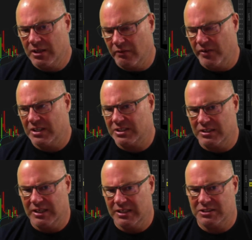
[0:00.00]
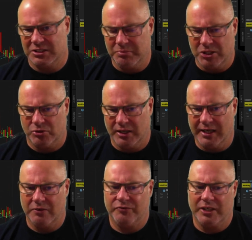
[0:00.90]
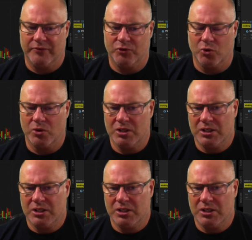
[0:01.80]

The VIX index is measuring how fearful